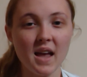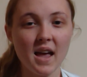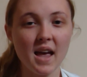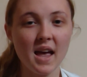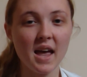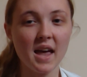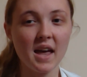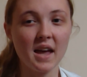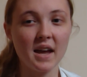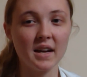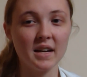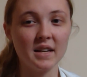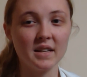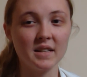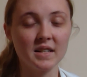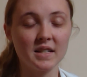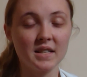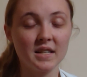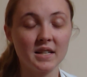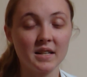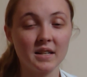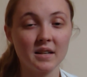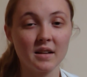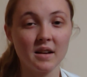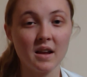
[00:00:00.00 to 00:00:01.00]
And
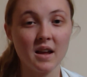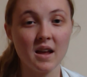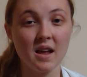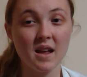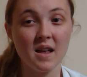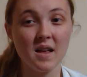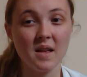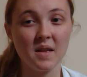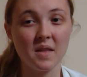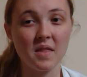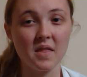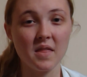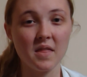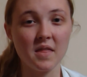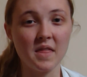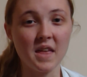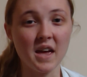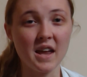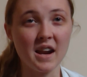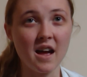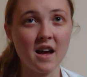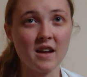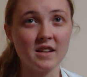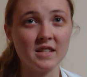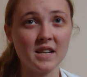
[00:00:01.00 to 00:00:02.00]

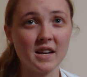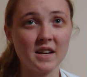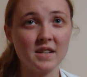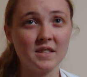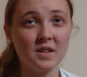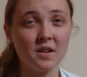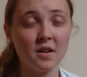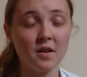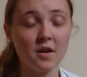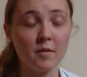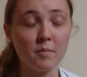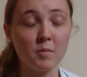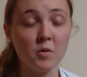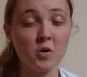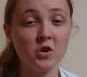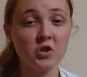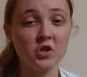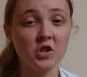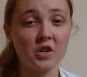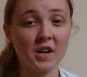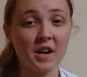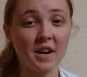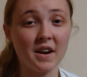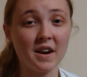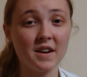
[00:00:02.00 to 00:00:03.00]
then as I started
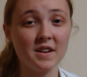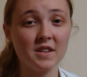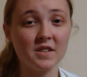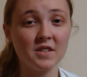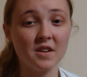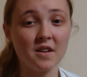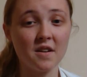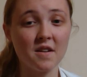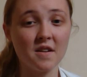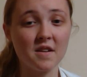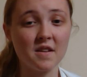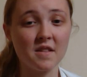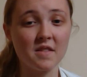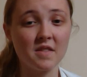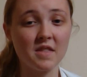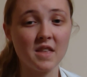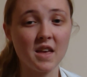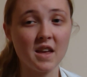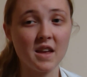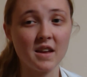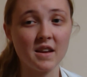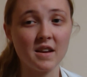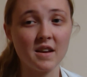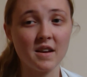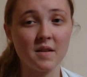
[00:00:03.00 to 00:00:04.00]
pushing, I kind of started to
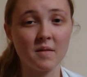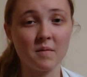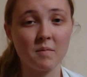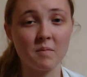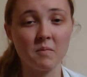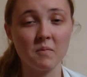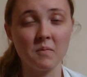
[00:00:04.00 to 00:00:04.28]
think,